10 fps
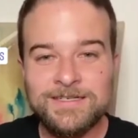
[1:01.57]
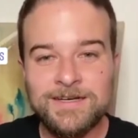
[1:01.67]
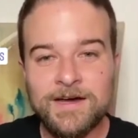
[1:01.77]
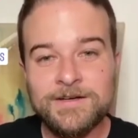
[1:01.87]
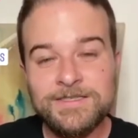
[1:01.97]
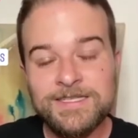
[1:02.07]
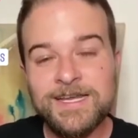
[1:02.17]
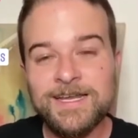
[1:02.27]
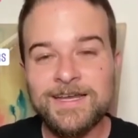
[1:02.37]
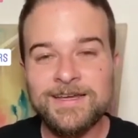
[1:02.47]

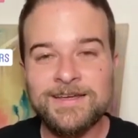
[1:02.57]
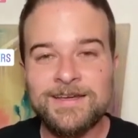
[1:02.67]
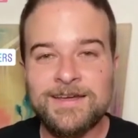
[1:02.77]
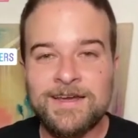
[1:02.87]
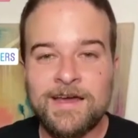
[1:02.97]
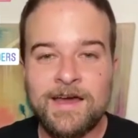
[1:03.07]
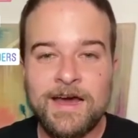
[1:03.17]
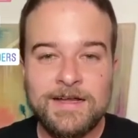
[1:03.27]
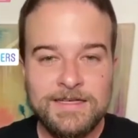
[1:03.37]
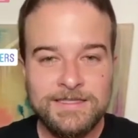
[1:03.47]
understanding,
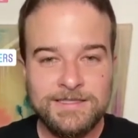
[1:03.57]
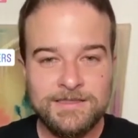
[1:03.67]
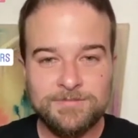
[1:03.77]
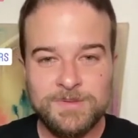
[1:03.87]
allyship,